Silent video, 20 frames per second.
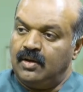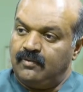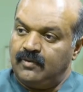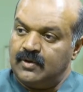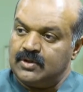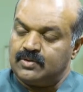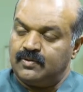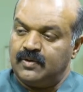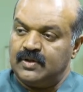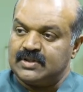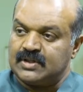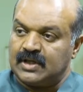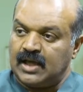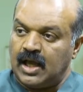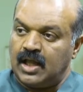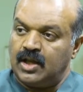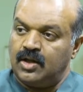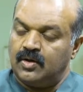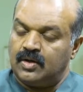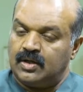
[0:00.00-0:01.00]
which we
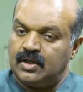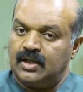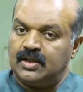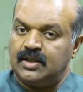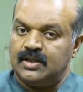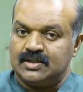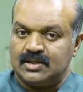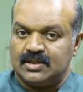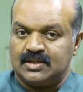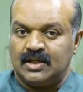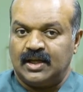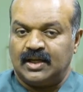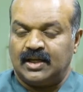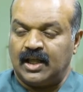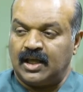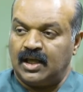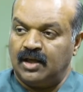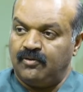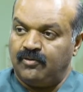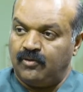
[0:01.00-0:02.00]
scan your teeth. It's just like
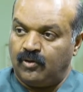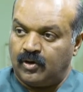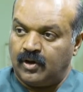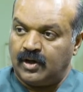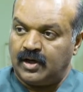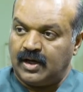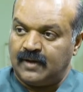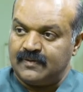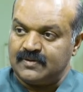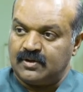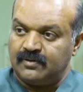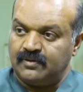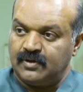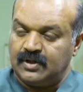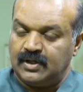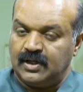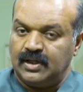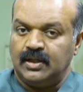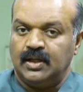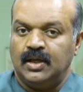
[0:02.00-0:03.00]
taking photographs of
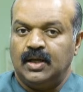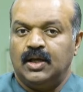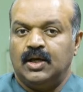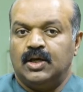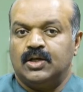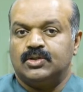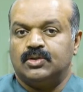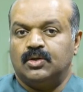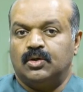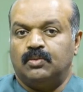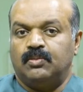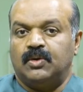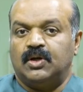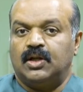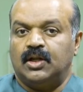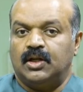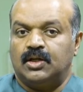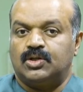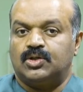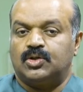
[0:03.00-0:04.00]
your teeth. So, but
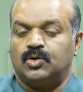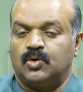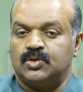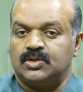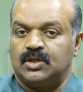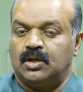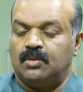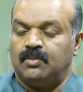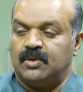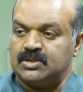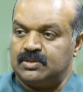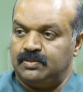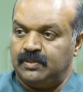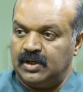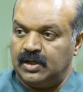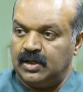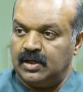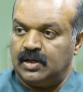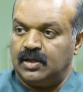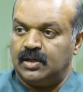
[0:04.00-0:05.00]
it shows in a much
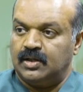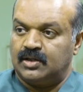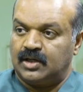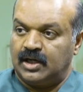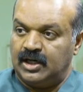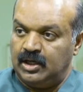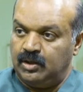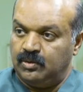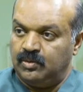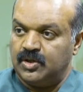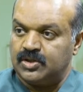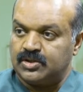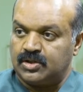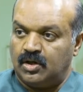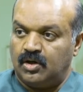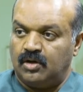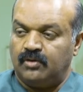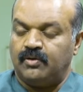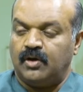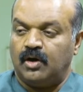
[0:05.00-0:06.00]
bigger 3D
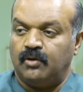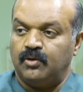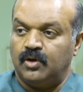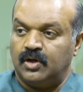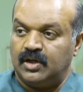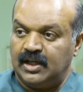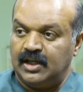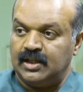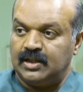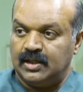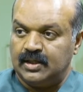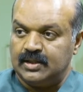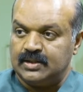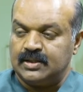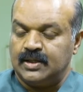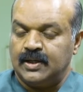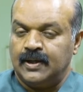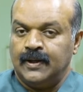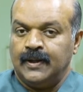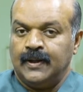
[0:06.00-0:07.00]
version of how your teeth
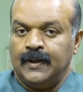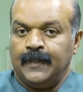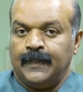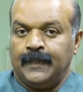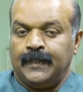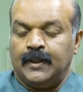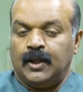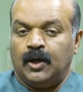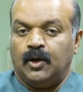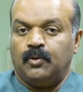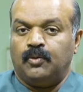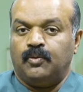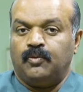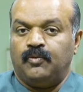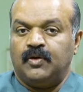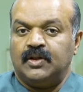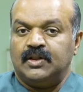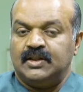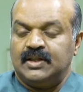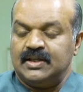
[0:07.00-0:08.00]
is. Now,
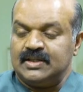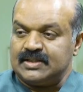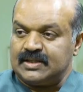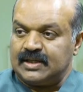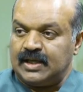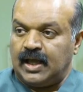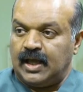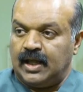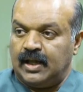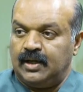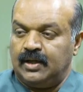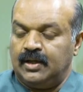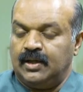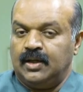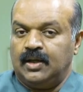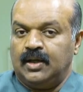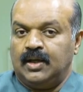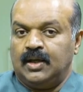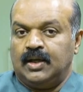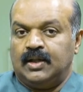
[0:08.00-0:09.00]
with this scan,
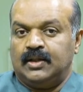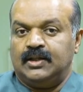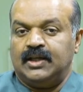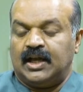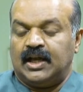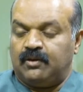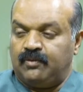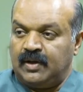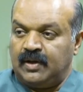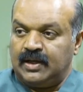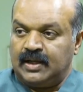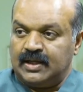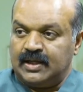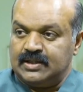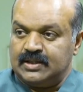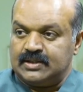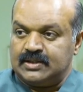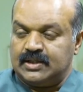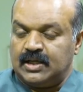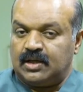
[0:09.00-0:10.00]
the
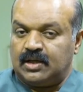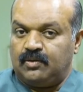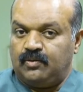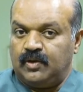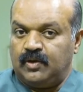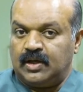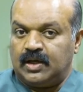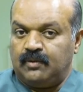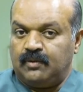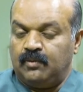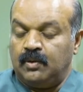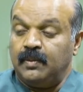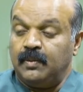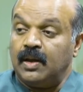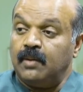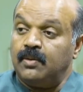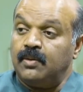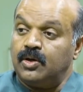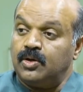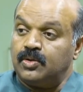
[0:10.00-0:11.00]
advantage is that we will
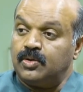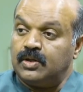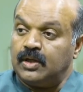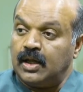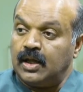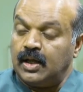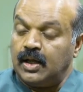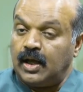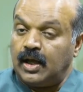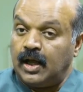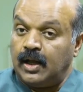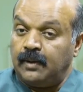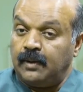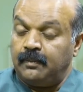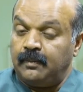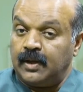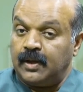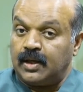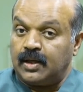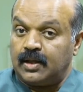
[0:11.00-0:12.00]
be able to
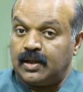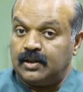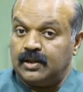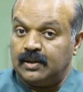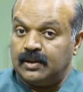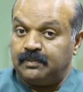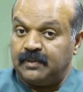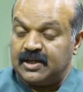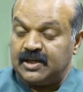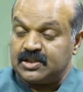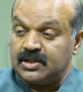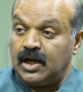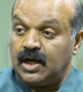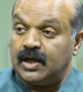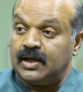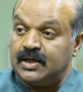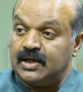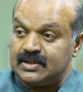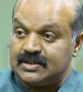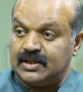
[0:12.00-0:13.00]
make the patient
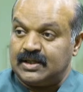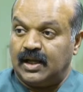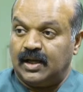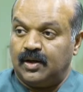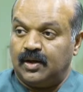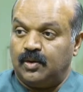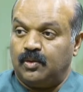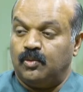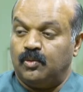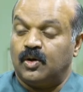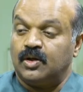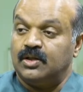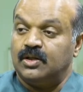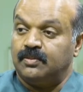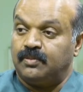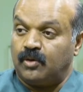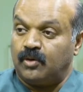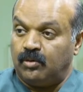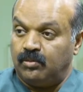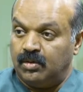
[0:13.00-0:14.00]
understand what
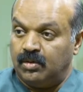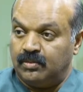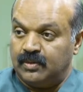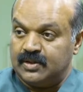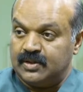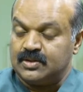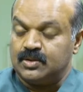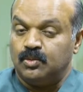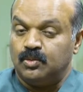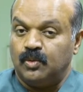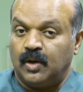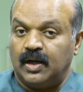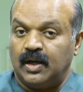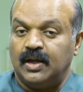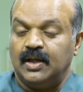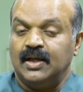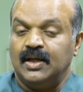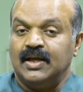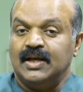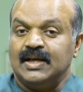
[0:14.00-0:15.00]
the problem is.
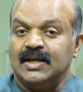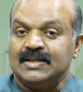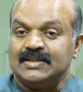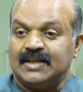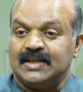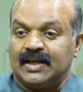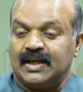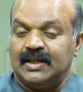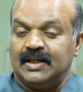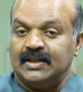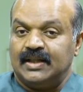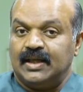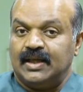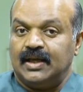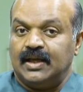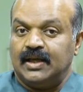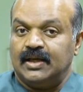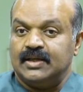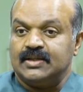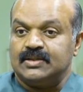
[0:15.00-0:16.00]
One. Second
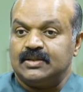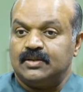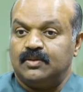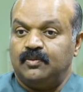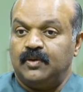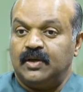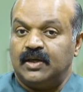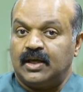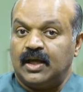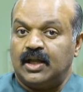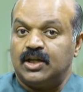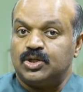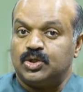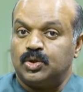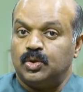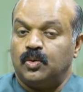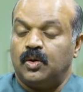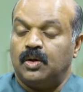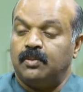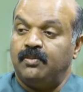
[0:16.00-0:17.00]
thing is we can
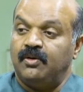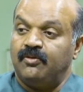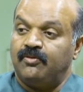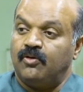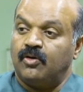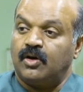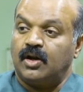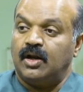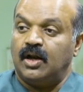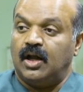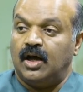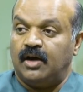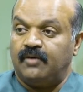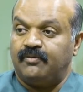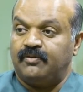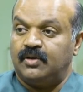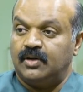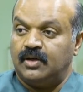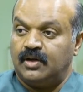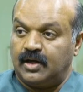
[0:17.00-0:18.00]
show a before and
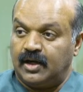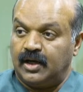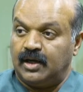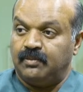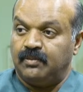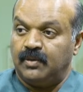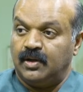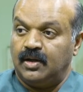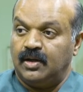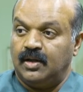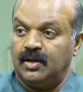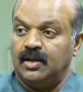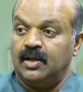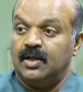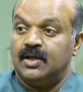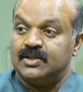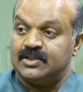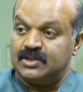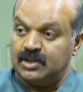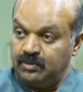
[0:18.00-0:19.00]
after treatment
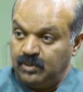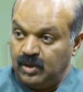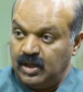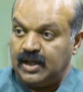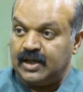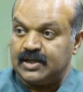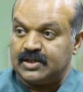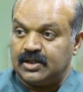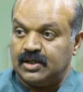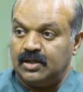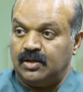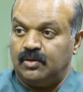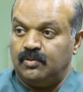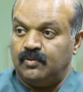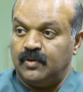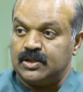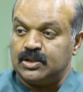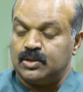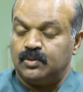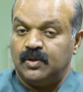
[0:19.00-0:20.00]
simulation,
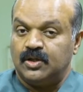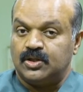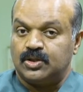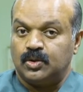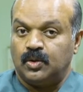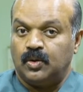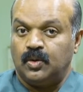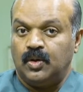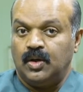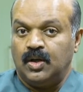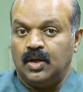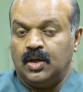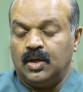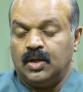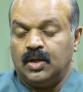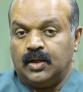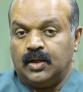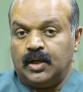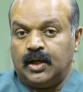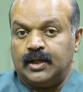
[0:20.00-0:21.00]
which will show
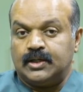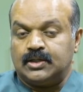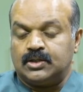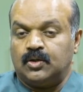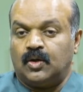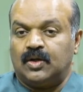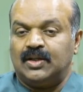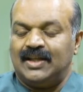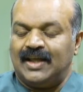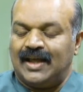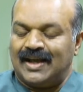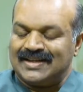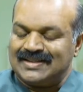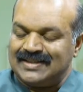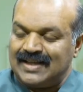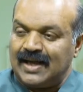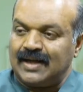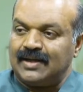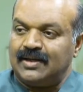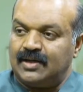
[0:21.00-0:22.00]
it's not the
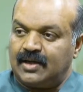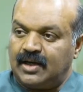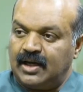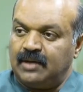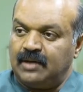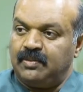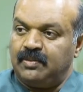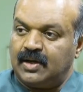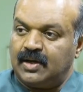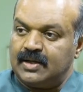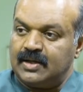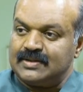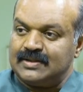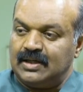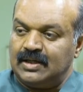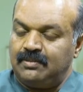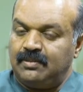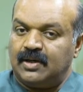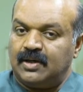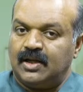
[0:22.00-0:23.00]
exact treatment
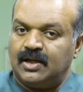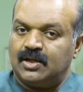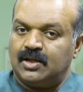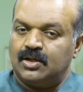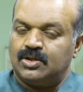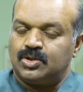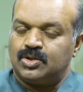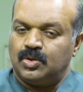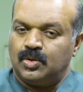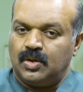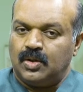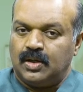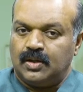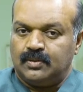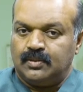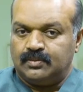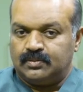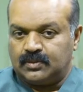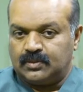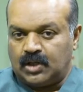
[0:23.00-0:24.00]
result, but it will show
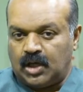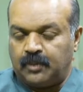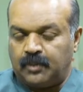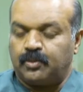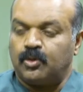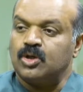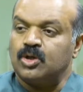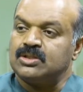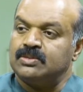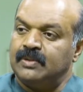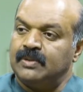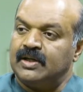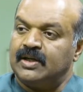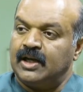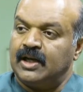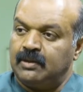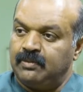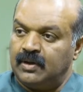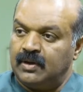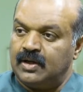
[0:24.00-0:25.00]
approximate
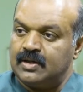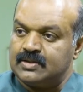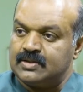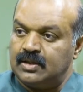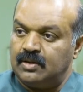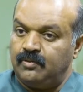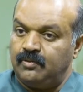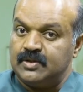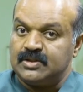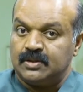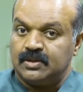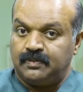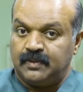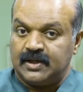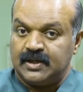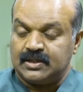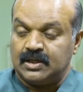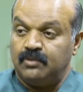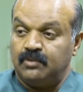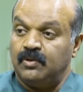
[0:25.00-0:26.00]
treatment result, which the
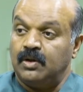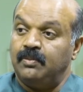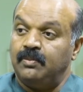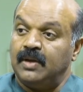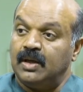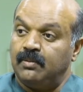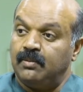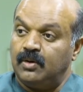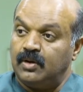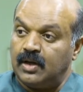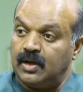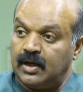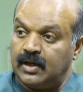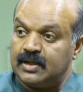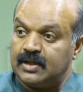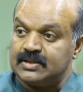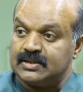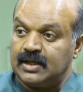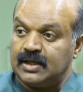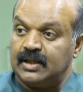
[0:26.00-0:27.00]
patient will be able to
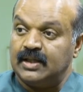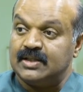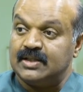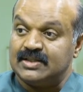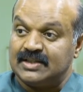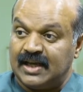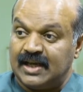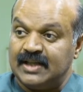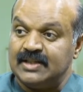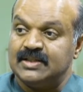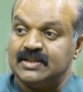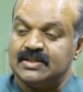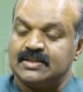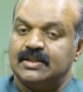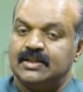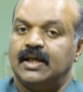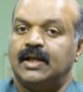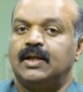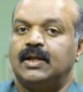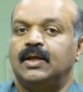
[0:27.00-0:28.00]
understand the changes
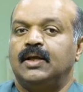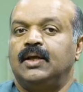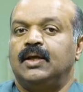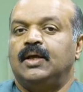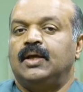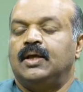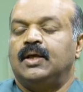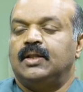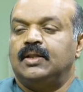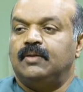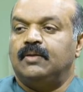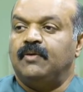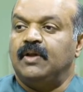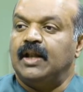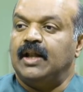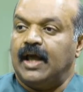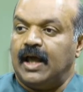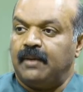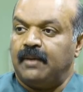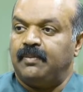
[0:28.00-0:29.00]
that
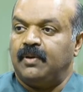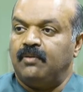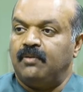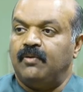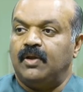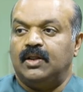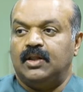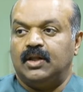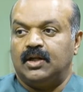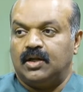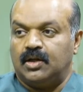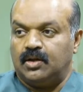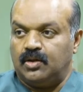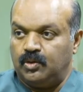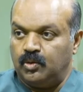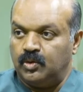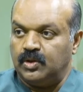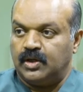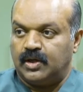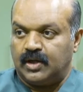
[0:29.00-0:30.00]
will happen when they
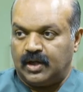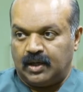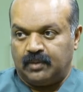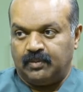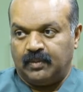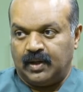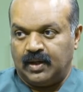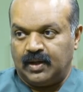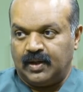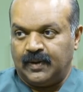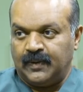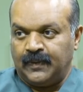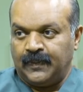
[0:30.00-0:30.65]
do the treatment.